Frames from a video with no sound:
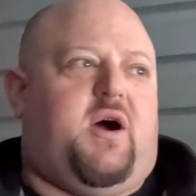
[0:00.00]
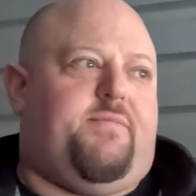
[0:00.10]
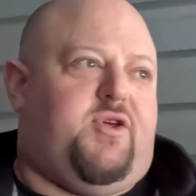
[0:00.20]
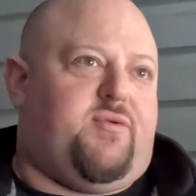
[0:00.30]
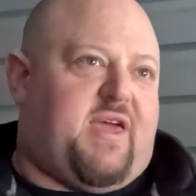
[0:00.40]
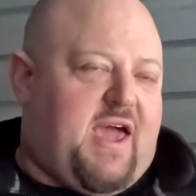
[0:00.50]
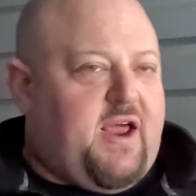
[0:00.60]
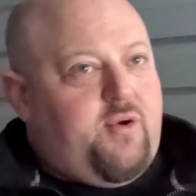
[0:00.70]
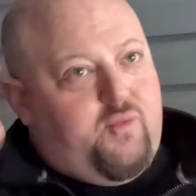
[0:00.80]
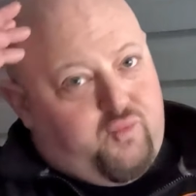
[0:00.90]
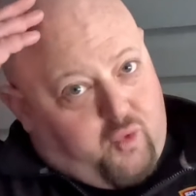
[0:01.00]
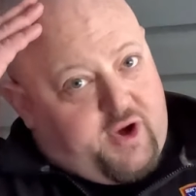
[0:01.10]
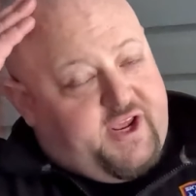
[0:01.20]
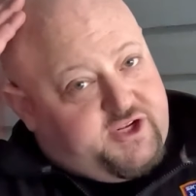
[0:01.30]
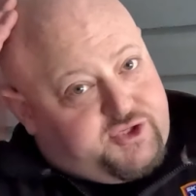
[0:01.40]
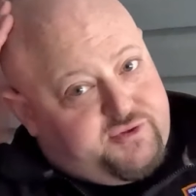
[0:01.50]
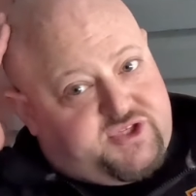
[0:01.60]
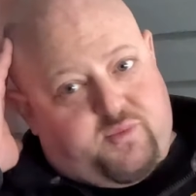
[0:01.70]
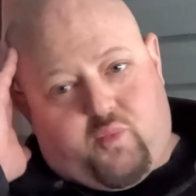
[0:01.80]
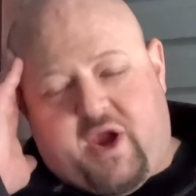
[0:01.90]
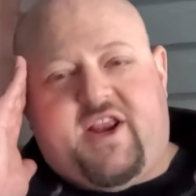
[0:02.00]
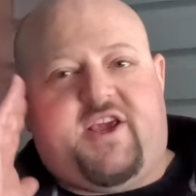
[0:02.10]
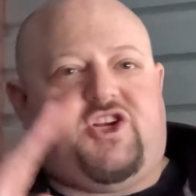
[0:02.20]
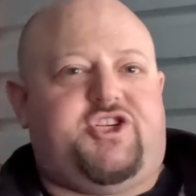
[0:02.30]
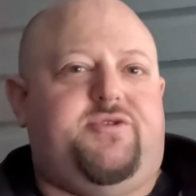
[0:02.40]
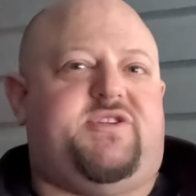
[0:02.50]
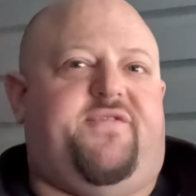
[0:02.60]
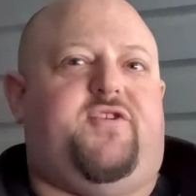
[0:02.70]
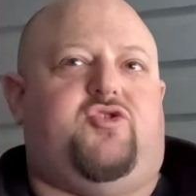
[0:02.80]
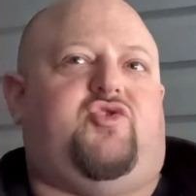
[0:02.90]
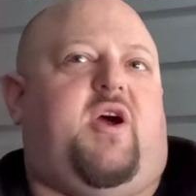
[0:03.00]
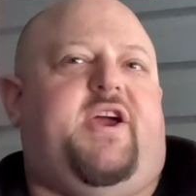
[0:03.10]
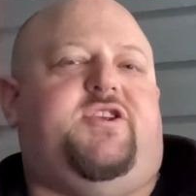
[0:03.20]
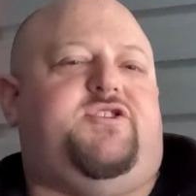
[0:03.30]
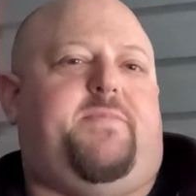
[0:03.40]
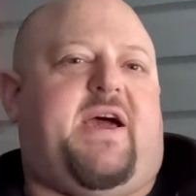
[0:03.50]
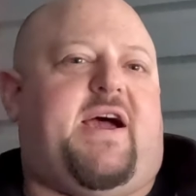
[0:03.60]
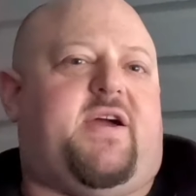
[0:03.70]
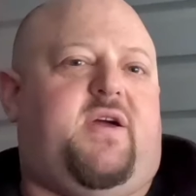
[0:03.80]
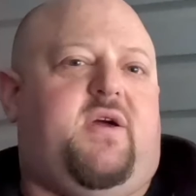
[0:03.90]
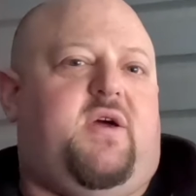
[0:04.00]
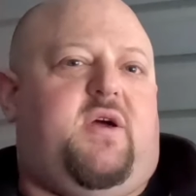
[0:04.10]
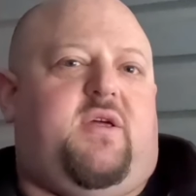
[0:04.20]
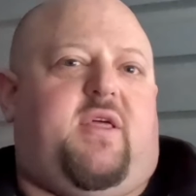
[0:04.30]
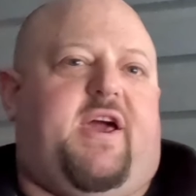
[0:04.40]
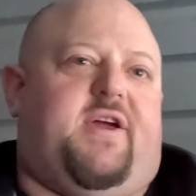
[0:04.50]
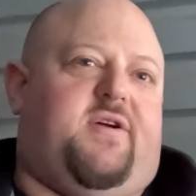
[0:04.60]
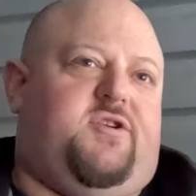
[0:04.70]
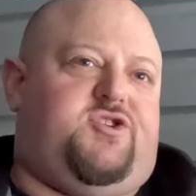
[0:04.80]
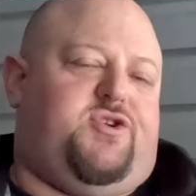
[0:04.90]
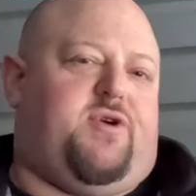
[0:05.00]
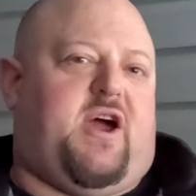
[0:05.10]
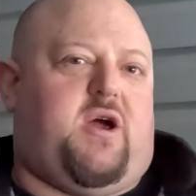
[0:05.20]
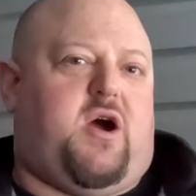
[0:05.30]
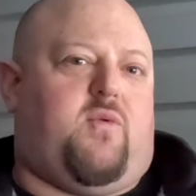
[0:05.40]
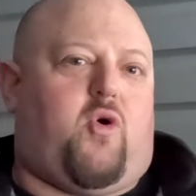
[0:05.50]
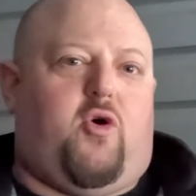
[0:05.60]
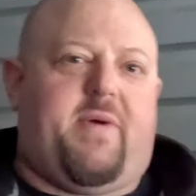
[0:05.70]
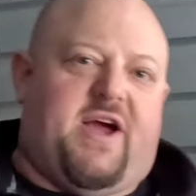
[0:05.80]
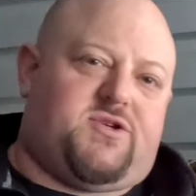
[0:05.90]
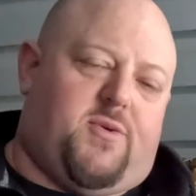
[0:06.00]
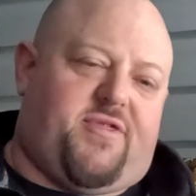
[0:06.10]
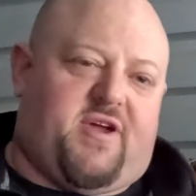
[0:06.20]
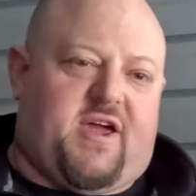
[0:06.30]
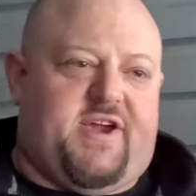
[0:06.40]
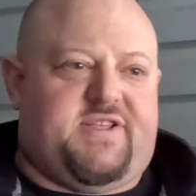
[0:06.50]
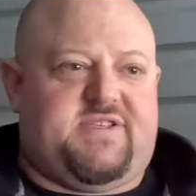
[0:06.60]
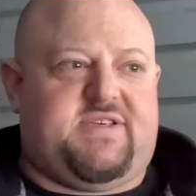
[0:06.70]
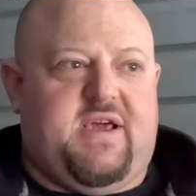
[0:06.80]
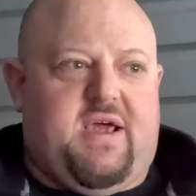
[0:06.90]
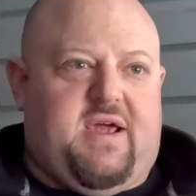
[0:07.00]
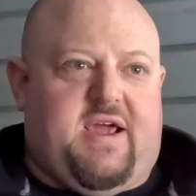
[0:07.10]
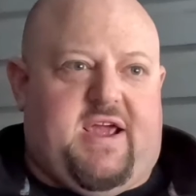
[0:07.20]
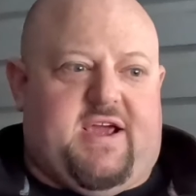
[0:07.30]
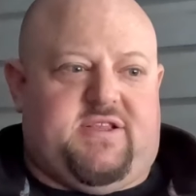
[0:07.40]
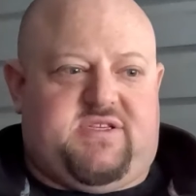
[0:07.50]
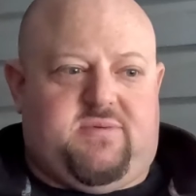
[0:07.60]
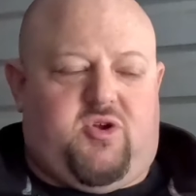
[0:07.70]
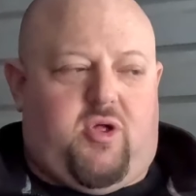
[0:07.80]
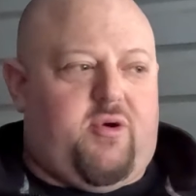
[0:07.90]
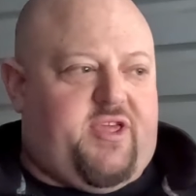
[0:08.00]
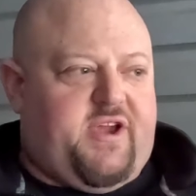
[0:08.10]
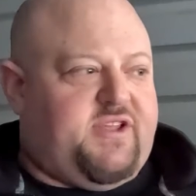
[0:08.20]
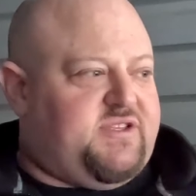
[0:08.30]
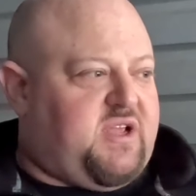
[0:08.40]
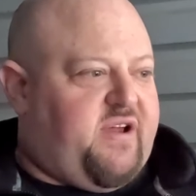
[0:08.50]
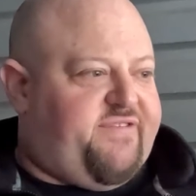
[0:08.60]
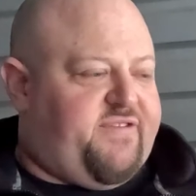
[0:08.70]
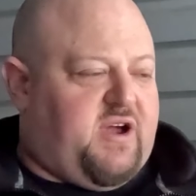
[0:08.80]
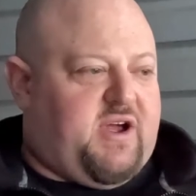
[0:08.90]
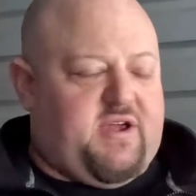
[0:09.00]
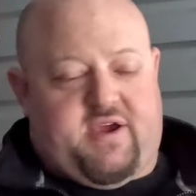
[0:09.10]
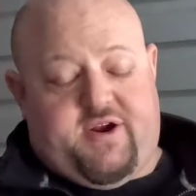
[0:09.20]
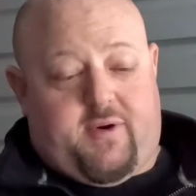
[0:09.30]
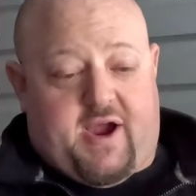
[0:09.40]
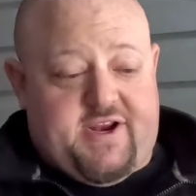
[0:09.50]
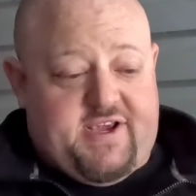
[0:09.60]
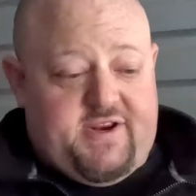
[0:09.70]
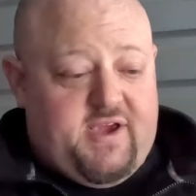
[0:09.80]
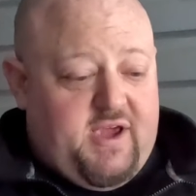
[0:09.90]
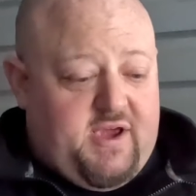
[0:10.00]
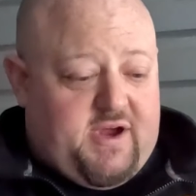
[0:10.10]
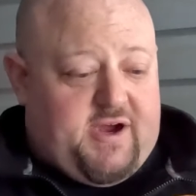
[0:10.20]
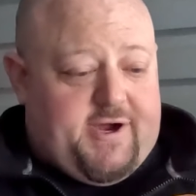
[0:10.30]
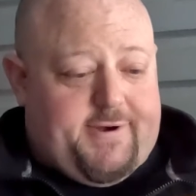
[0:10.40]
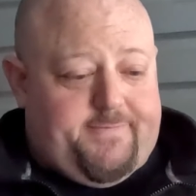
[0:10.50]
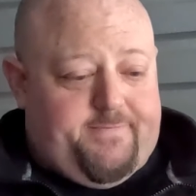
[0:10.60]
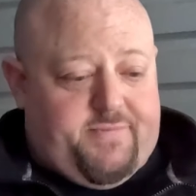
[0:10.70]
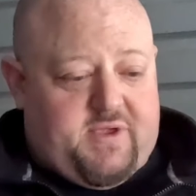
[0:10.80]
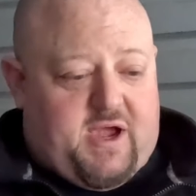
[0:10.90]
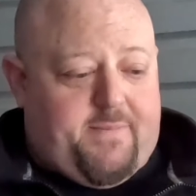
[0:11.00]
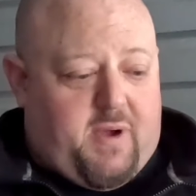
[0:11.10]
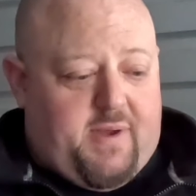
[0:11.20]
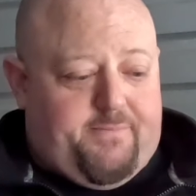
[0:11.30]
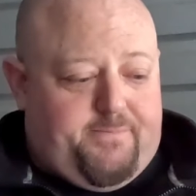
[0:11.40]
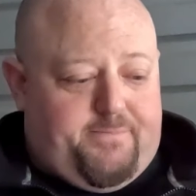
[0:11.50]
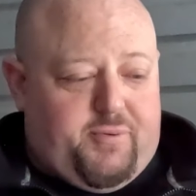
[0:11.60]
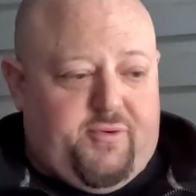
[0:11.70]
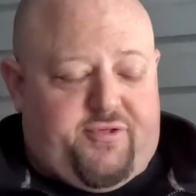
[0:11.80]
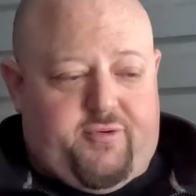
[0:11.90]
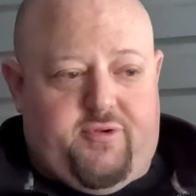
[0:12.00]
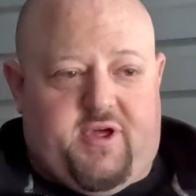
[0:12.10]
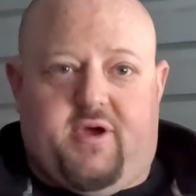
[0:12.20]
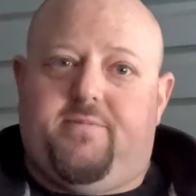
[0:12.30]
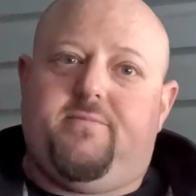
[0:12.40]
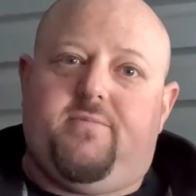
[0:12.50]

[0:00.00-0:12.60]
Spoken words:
You can run into some weight issues if you're trying to pack like two roll bags worth of kites and some clothing and stuff. I know I did. I blew through the